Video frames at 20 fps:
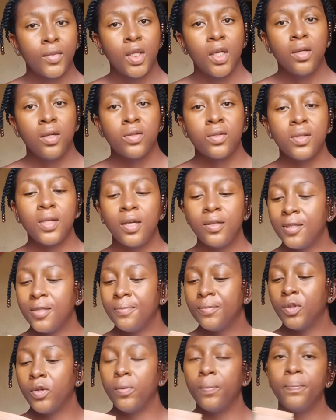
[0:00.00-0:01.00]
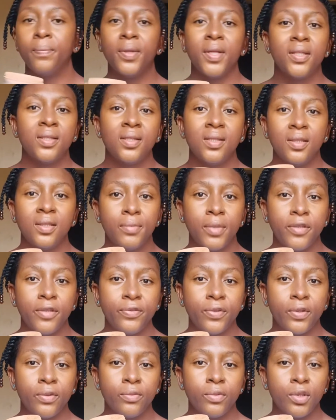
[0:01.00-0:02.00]
So now that I'm done blending my
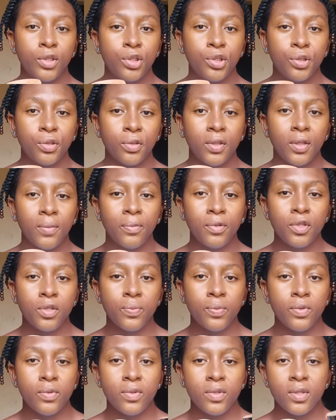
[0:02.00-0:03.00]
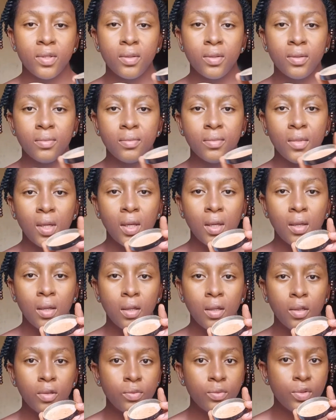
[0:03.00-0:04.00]
foundation, I'm going to be using a
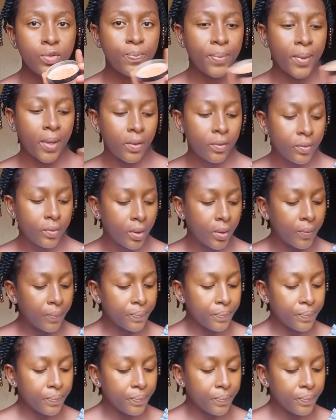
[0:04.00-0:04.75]
loose powder